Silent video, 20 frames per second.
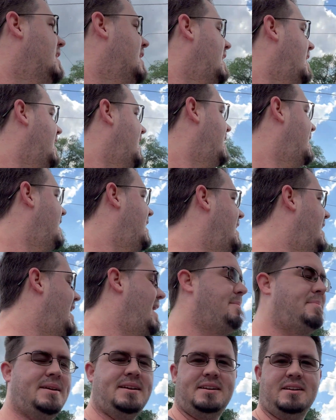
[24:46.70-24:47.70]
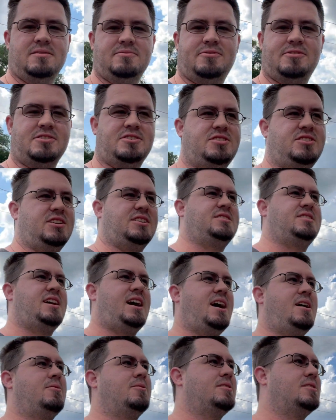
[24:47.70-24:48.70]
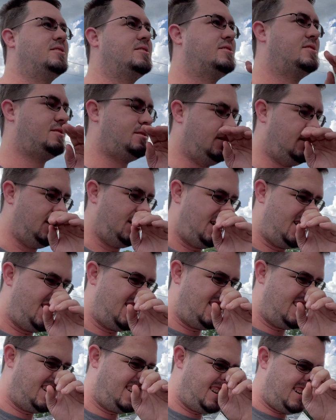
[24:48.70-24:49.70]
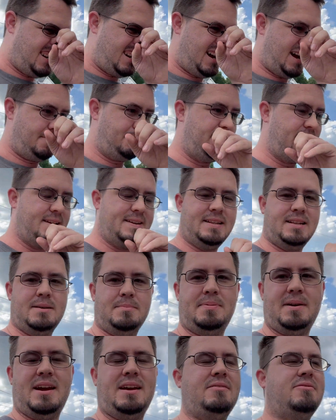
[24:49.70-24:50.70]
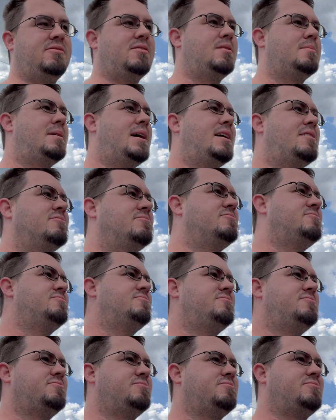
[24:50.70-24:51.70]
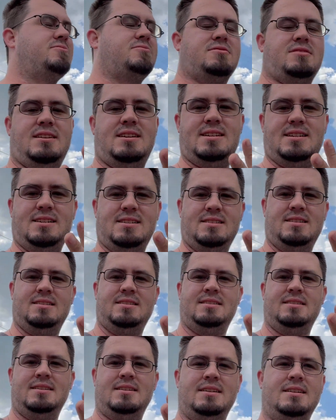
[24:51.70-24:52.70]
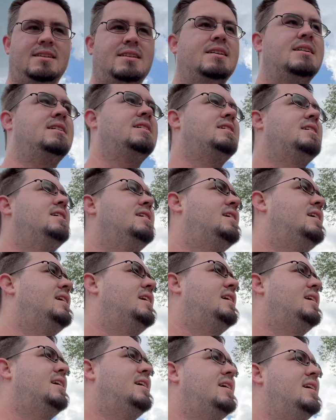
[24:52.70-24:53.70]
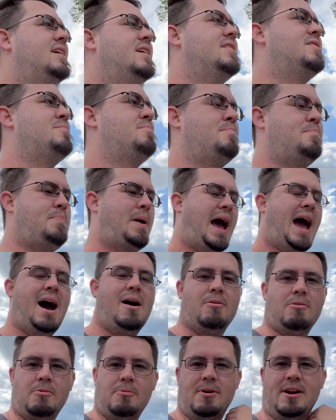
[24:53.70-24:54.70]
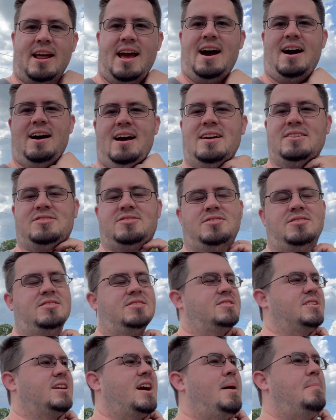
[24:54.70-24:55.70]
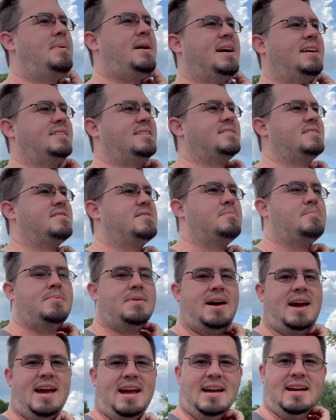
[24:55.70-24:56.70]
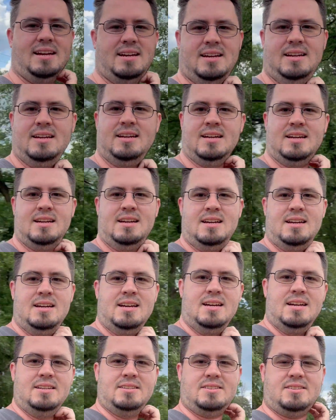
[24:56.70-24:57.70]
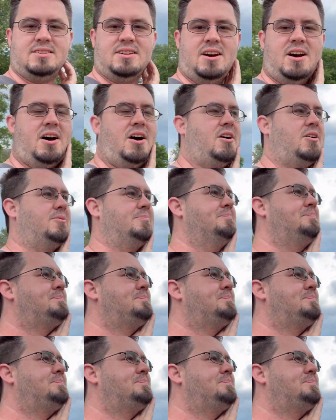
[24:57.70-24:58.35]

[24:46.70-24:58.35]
I've been here for 6 hours. I've been in the bay for about 3. The power went out as soon as I got back into the bay. So,